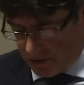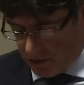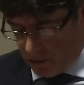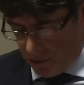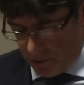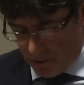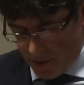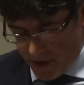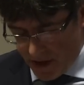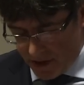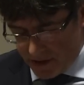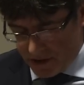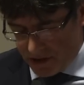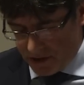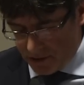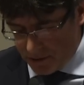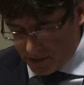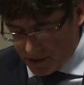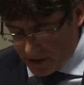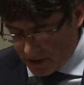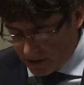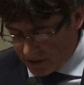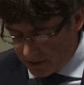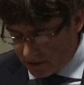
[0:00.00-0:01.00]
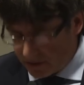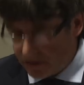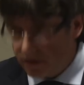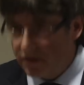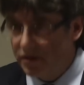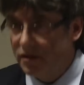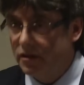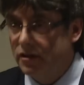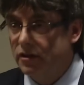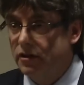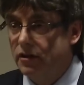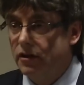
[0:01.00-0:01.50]
the European Union.
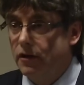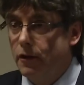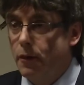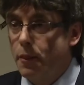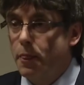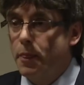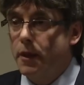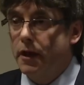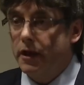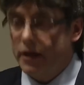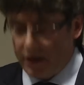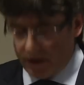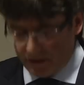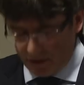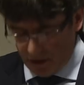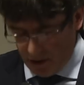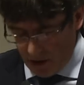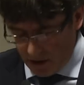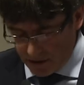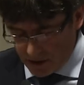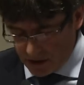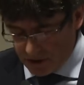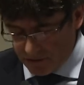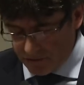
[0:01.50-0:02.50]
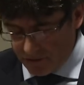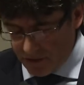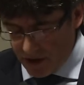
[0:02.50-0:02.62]
Catalonia is